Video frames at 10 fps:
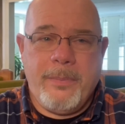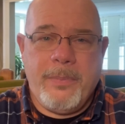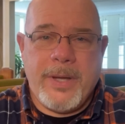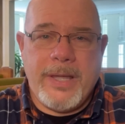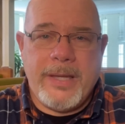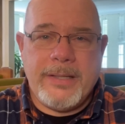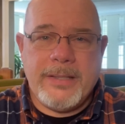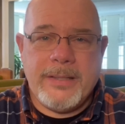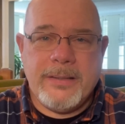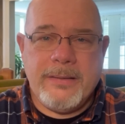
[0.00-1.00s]
but
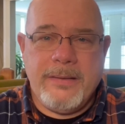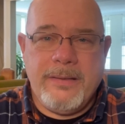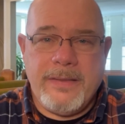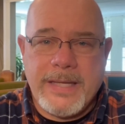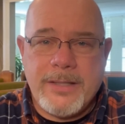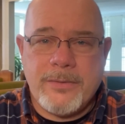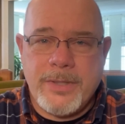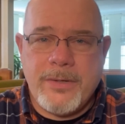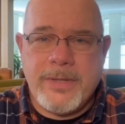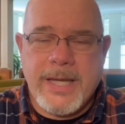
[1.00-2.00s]
they don't
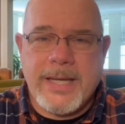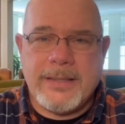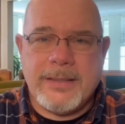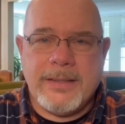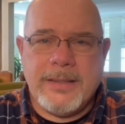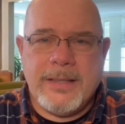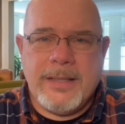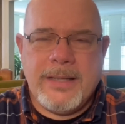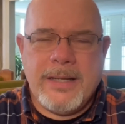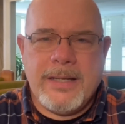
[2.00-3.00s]
know that.
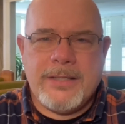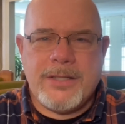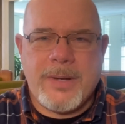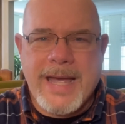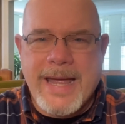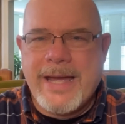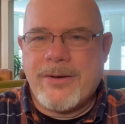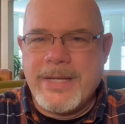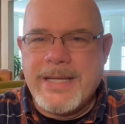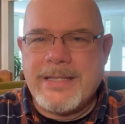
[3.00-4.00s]
So
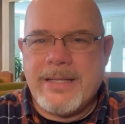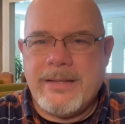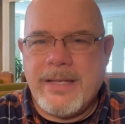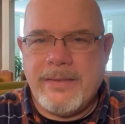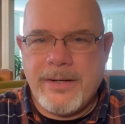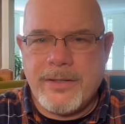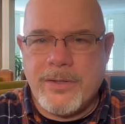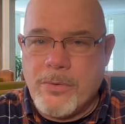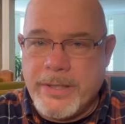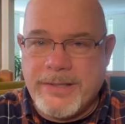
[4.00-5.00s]
how is it that they're
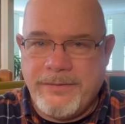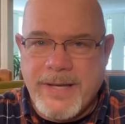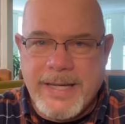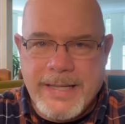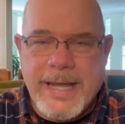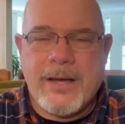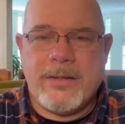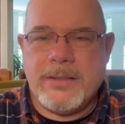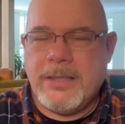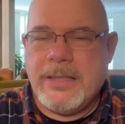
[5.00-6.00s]
going to find
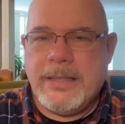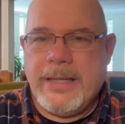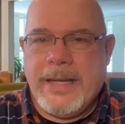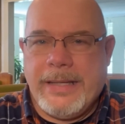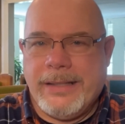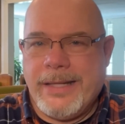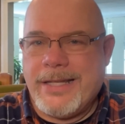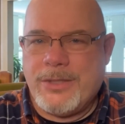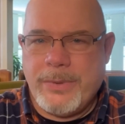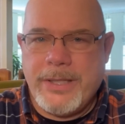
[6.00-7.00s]
out
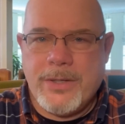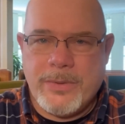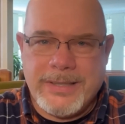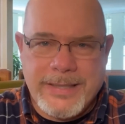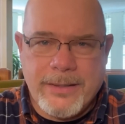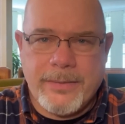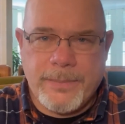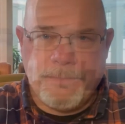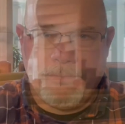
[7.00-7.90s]
unless we go and tell them?